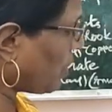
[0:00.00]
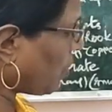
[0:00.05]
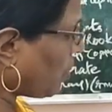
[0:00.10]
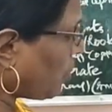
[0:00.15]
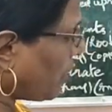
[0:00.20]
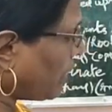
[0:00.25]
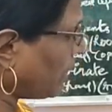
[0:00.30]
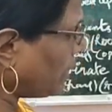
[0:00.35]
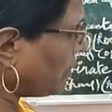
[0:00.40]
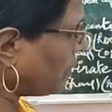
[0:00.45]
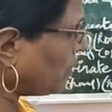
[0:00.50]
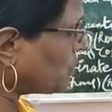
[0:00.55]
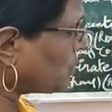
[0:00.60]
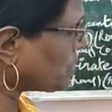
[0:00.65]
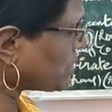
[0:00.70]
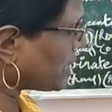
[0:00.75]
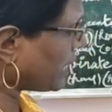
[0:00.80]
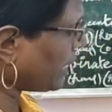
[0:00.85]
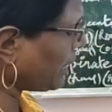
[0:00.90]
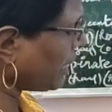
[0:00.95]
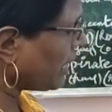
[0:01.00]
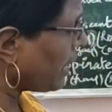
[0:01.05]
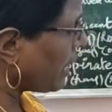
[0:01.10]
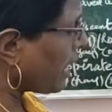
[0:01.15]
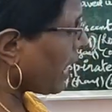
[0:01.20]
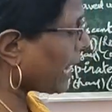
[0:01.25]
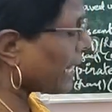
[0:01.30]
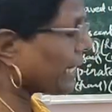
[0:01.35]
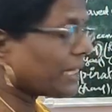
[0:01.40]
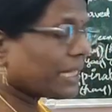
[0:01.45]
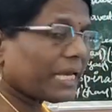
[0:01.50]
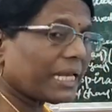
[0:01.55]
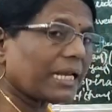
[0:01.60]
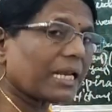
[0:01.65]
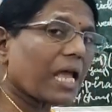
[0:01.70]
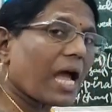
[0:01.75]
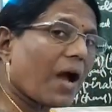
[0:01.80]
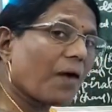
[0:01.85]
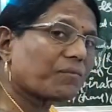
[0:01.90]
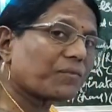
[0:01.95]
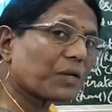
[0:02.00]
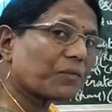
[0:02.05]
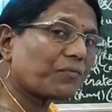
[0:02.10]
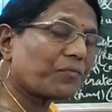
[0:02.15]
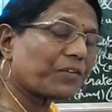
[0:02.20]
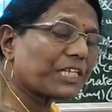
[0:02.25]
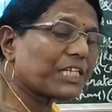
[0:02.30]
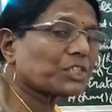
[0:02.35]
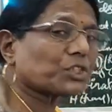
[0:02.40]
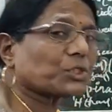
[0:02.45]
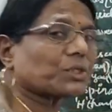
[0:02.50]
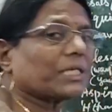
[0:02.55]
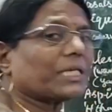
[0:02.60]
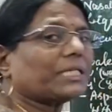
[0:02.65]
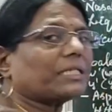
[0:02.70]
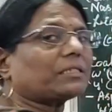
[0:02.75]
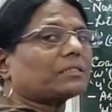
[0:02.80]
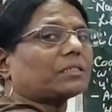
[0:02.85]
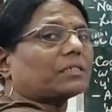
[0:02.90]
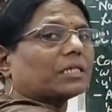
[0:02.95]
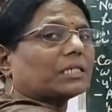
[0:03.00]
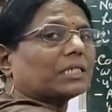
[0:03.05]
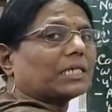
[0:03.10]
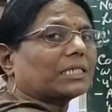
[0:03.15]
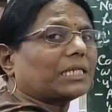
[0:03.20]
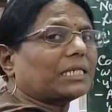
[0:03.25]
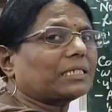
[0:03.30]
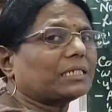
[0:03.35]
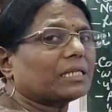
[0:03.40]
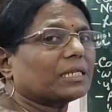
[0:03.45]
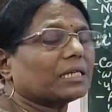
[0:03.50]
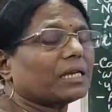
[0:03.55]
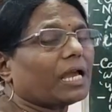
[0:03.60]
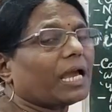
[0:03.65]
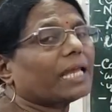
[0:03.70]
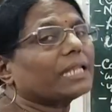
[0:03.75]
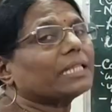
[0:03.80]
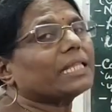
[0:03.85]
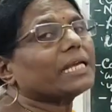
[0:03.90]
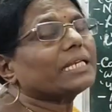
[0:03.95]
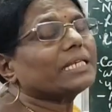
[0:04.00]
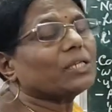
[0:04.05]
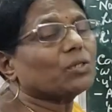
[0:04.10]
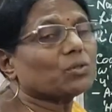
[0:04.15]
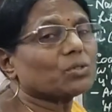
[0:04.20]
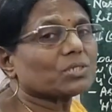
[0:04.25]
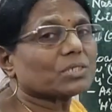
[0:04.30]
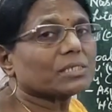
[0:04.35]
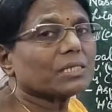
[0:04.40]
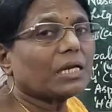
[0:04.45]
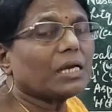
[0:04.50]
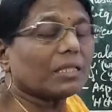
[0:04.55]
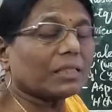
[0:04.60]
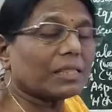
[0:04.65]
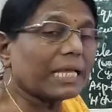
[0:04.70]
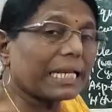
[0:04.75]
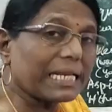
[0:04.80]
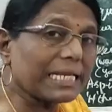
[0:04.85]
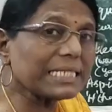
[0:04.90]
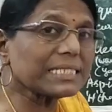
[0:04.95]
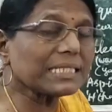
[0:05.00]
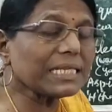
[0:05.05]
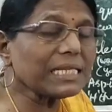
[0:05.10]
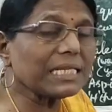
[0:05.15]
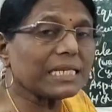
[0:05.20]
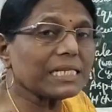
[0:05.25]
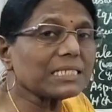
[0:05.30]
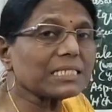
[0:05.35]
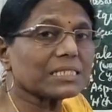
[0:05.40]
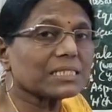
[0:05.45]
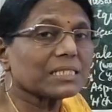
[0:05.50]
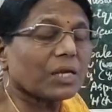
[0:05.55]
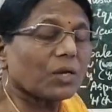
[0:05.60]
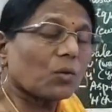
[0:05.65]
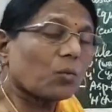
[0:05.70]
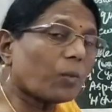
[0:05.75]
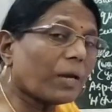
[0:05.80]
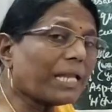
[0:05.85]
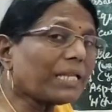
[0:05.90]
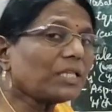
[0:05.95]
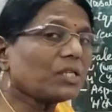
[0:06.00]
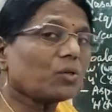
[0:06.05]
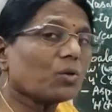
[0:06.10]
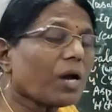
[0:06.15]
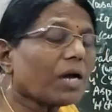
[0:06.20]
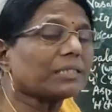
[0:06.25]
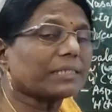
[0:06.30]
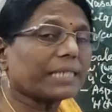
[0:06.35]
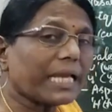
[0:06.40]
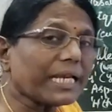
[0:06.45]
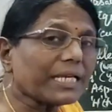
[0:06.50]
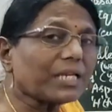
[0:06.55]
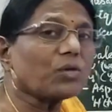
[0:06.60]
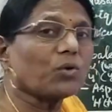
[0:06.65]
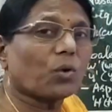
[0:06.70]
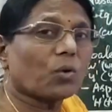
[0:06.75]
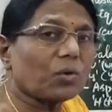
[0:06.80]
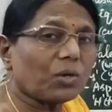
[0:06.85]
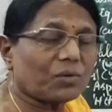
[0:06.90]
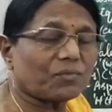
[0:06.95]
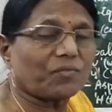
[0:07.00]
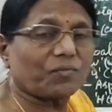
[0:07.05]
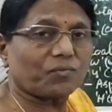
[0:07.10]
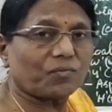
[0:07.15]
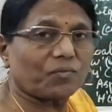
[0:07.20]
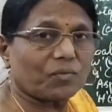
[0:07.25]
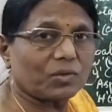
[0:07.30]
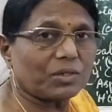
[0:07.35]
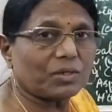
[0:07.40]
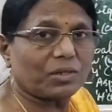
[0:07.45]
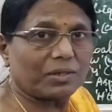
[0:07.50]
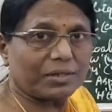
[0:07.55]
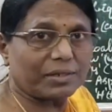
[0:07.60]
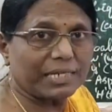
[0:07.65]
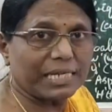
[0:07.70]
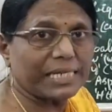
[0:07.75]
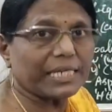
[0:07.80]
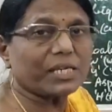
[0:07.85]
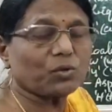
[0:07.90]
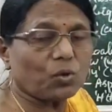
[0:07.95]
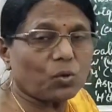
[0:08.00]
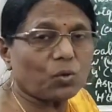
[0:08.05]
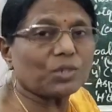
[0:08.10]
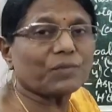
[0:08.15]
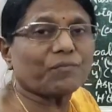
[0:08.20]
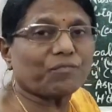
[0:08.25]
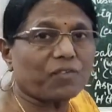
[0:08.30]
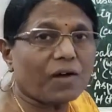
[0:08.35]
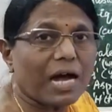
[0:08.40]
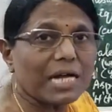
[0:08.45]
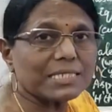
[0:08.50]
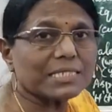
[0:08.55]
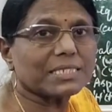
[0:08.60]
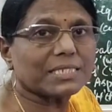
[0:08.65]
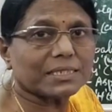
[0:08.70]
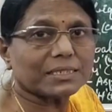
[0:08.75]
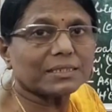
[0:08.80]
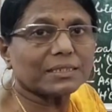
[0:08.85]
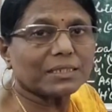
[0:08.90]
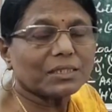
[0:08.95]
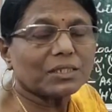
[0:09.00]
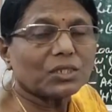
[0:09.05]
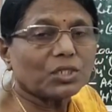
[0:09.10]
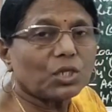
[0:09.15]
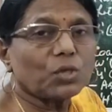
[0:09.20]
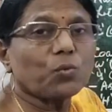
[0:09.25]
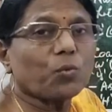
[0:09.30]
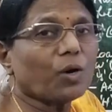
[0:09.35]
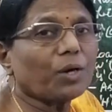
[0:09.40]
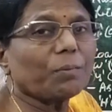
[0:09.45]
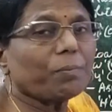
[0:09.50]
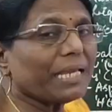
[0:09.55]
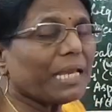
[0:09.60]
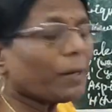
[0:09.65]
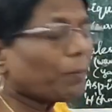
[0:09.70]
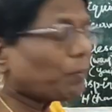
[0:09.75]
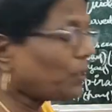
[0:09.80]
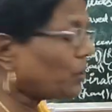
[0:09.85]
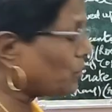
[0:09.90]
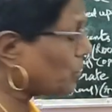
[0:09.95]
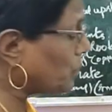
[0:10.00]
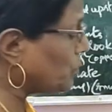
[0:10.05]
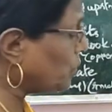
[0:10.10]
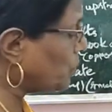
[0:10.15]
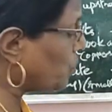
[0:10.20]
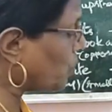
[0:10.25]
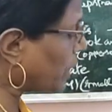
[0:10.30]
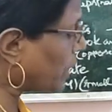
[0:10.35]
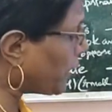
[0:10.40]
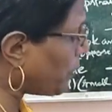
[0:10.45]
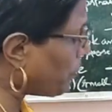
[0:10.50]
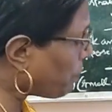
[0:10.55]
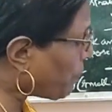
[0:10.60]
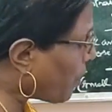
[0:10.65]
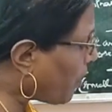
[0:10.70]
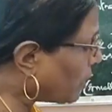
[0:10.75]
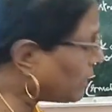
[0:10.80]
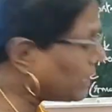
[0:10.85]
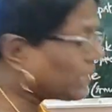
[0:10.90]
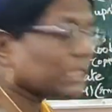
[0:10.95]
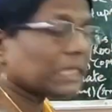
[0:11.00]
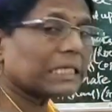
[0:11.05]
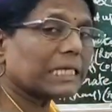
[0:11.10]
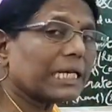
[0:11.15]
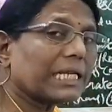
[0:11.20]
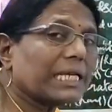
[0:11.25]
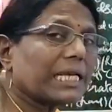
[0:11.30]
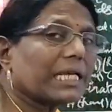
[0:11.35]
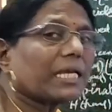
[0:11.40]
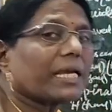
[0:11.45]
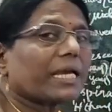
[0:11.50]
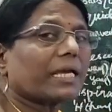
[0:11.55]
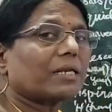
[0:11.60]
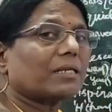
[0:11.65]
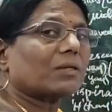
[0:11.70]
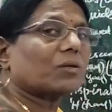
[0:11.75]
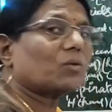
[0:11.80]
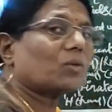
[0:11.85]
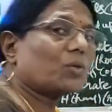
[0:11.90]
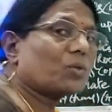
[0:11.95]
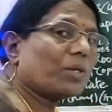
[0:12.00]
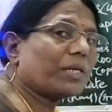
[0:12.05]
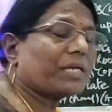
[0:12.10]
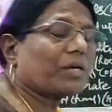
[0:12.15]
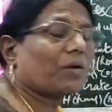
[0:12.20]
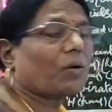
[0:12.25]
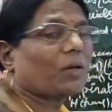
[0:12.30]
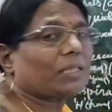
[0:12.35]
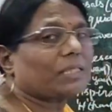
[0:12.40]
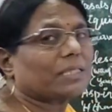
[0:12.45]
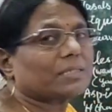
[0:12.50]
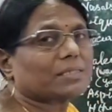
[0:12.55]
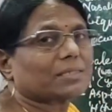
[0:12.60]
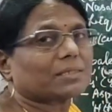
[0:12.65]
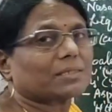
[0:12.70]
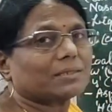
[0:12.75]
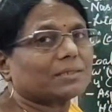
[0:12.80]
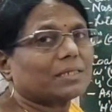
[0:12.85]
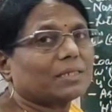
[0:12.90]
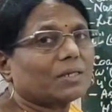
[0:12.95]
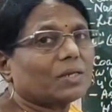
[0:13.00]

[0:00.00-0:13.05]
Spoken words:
on using, and then after finishing, turn and then use. The reason is when you are taking note fast, you won't be able to keep on turning and doing all this.